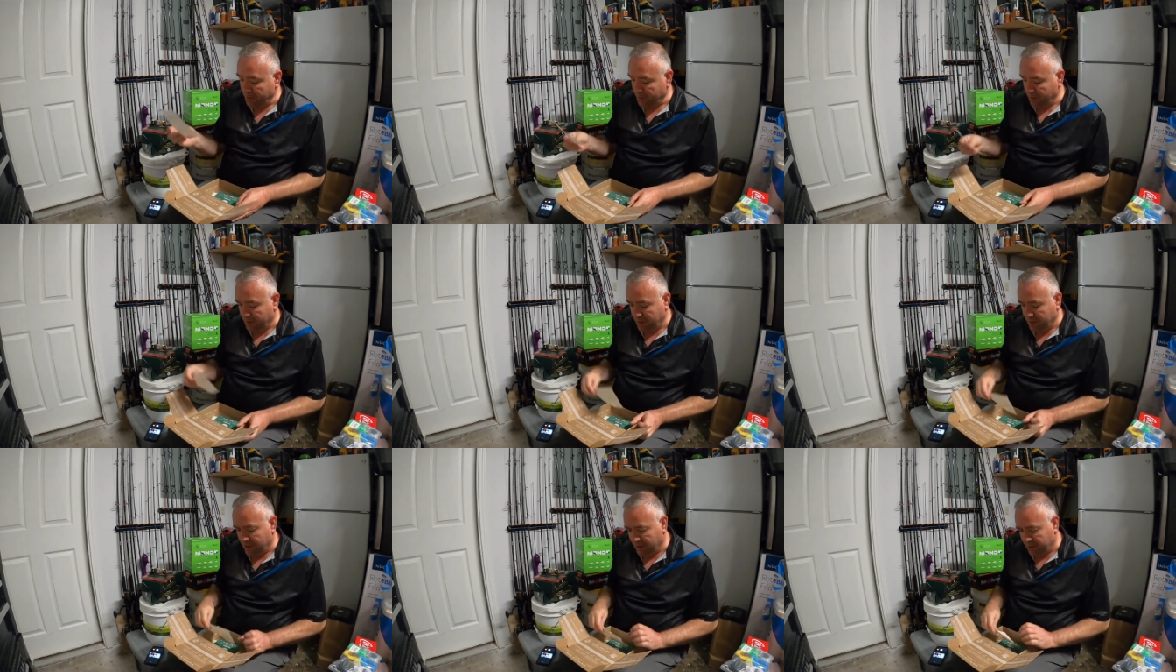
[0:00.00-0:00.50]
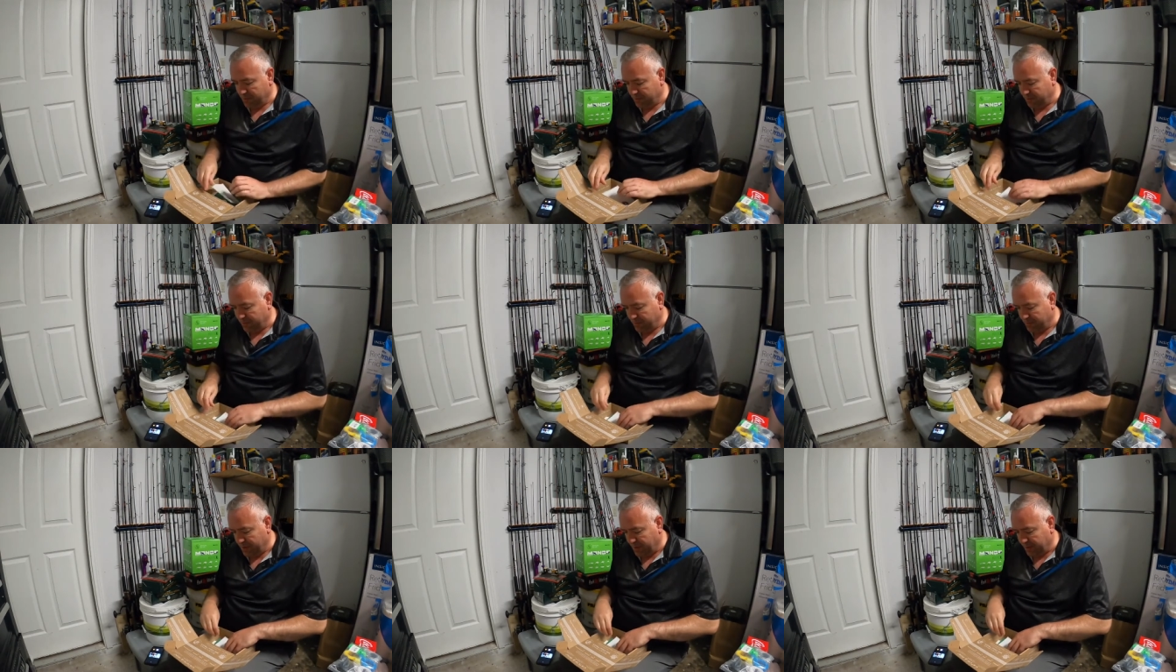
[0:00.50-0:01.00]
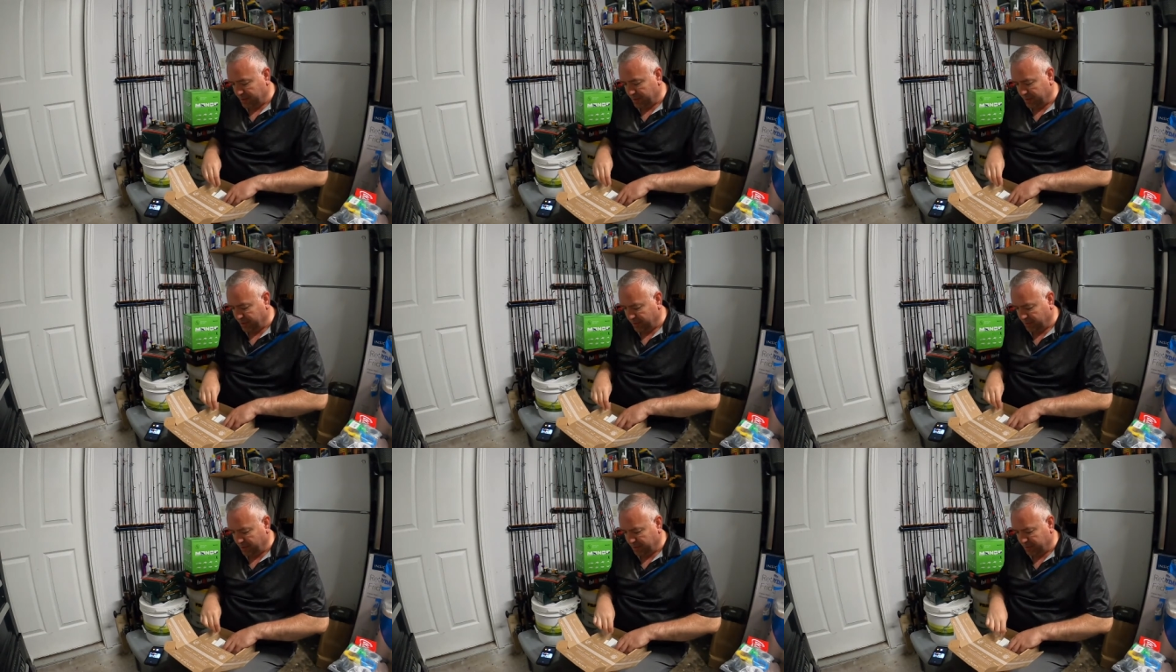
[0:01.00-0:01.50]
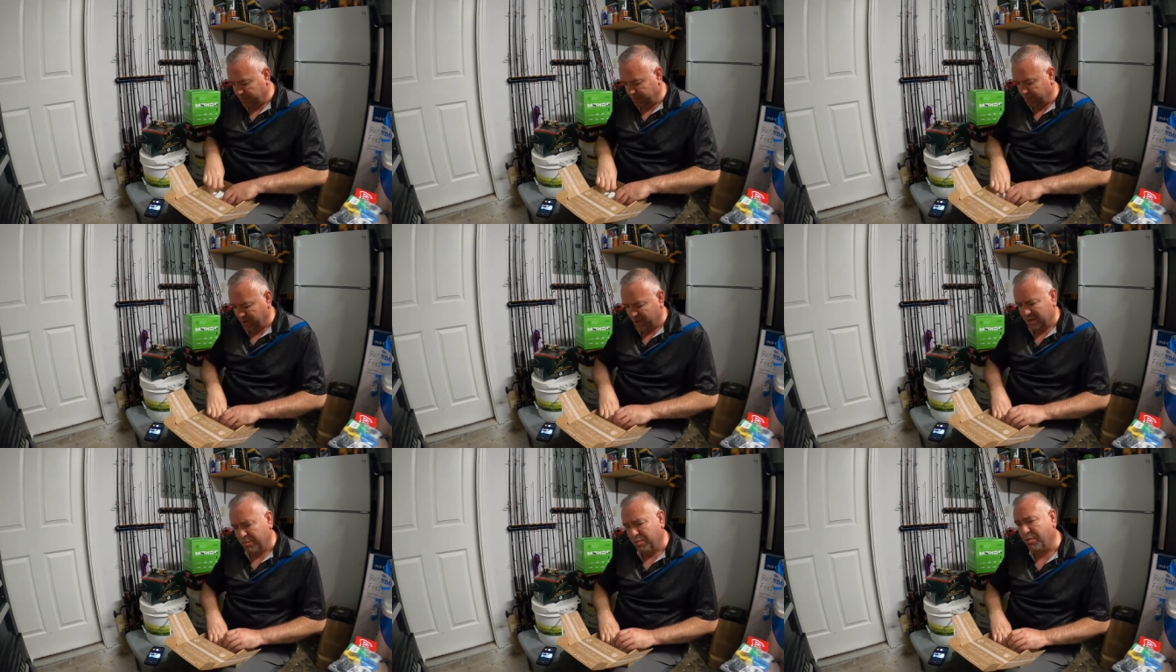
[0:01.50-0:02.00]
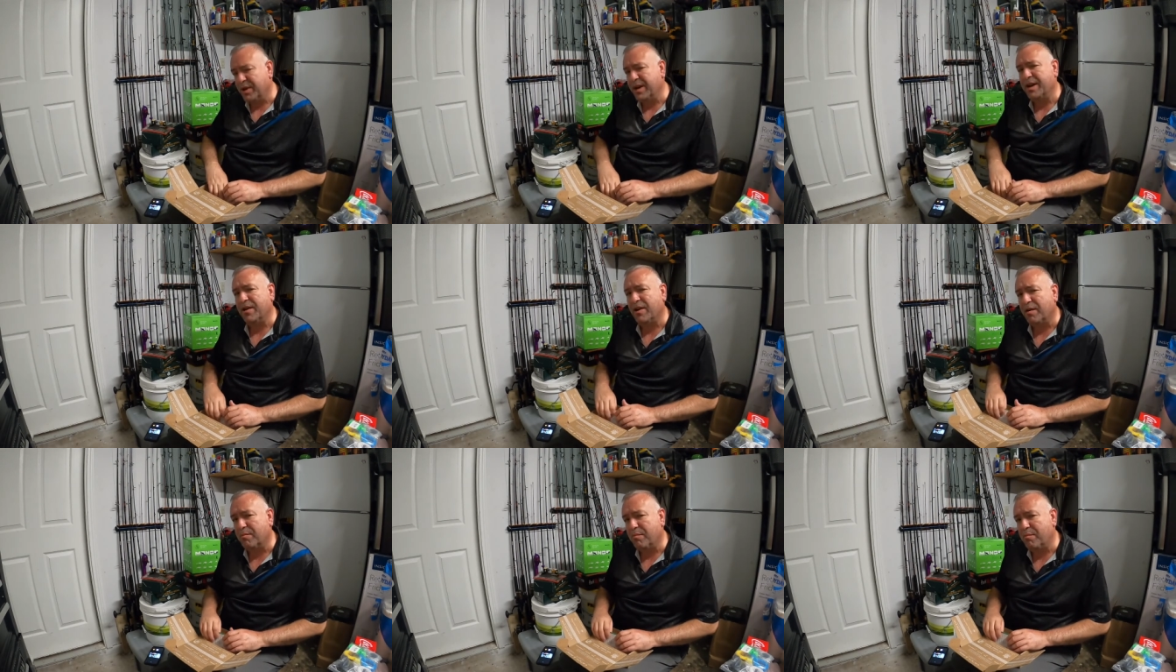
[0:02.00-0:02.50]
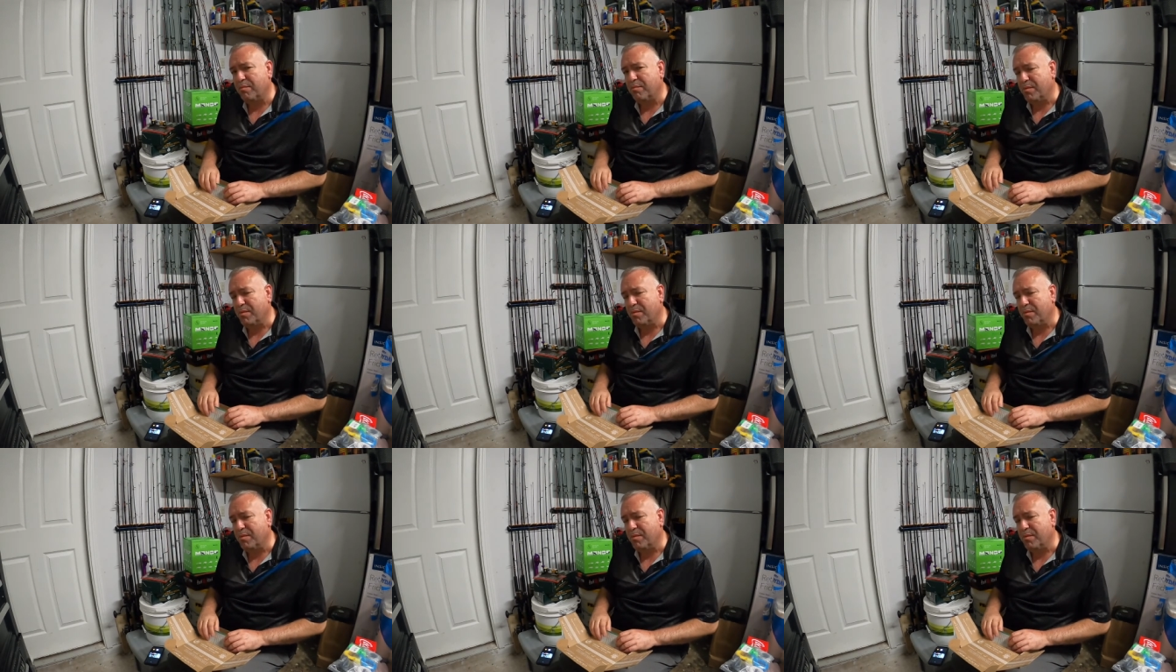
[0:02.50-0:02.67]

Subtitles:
Um, that's a little that's printed on